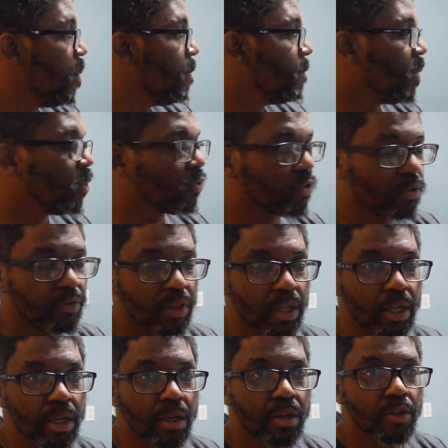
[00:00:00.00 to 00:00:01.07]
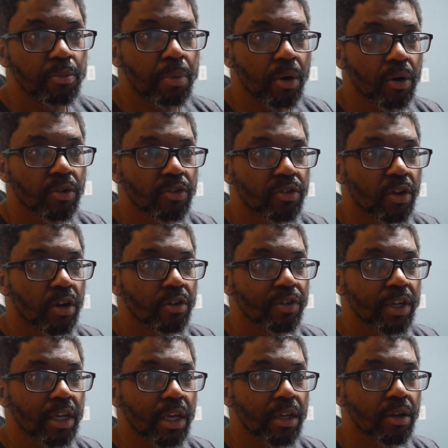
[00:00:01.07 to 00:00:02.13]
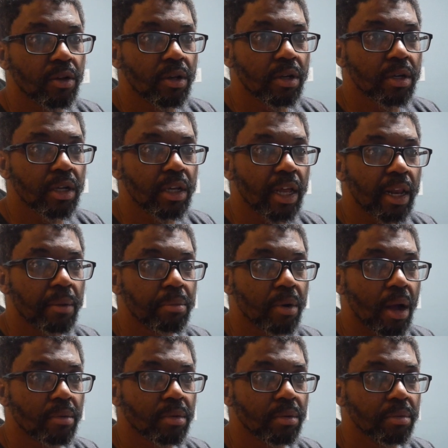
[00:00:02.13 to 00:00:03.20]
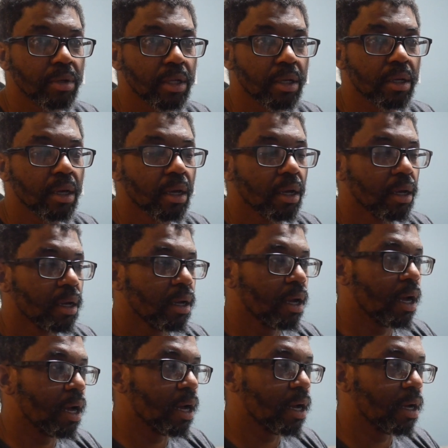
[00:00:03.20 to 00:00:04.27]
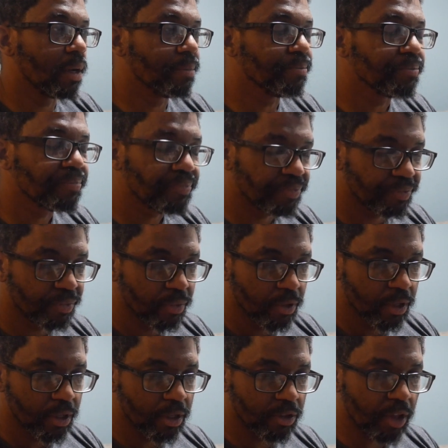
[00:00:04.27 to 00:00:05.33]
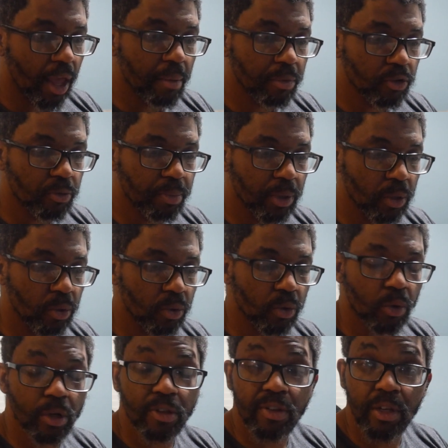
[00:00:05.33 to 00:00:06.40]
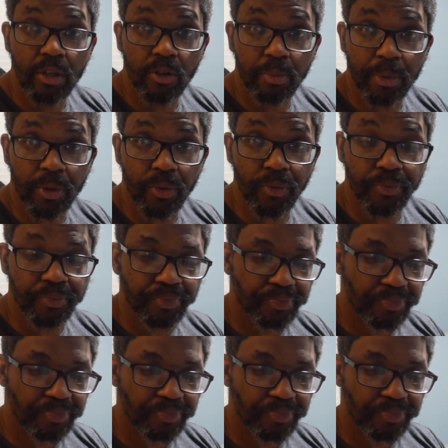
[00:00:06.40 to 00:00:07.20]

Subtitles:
Most of these per serving, and you're looking at probably a tablespoon or a teaspoon,